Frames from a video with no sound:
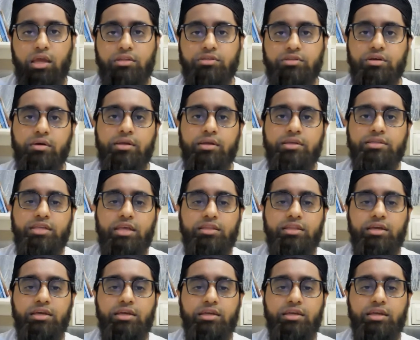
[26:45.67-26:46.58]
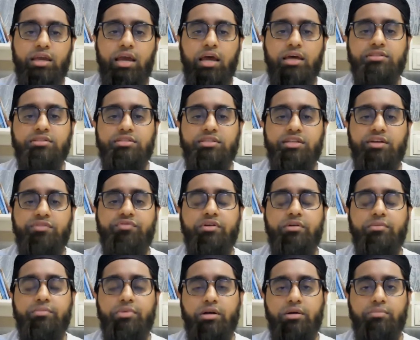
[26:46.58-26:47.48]
And so he said that he has a
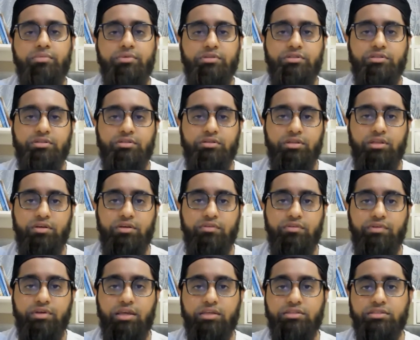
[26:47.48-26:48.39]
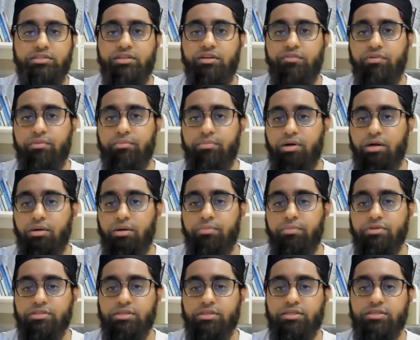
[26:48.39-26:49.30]
different purpose to live. He has a different
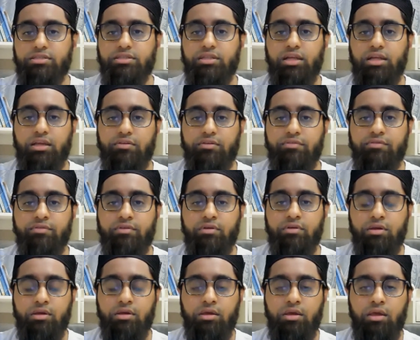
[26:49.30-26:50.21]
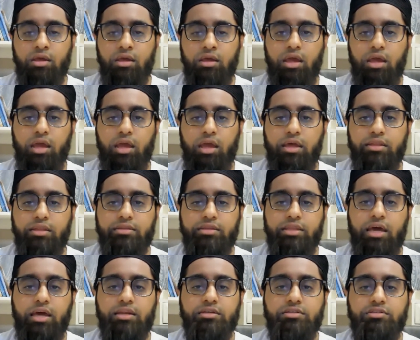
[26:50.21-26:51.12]
purpose in his life,
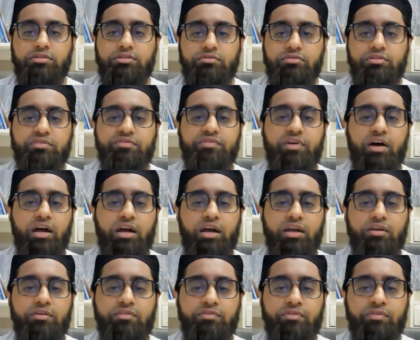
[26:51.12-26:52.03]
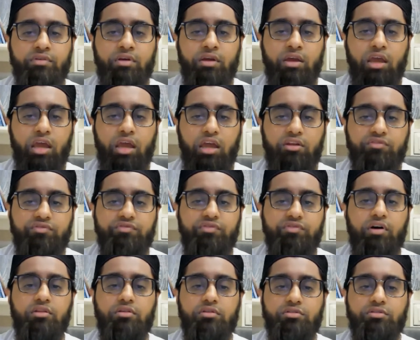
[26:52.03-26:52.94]
and that is to revive and
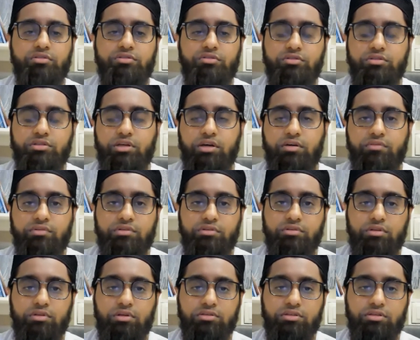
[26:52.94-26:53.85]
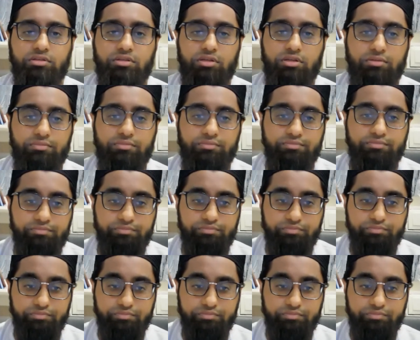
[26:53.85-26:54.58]
follow the Sunnah of Rasulullah.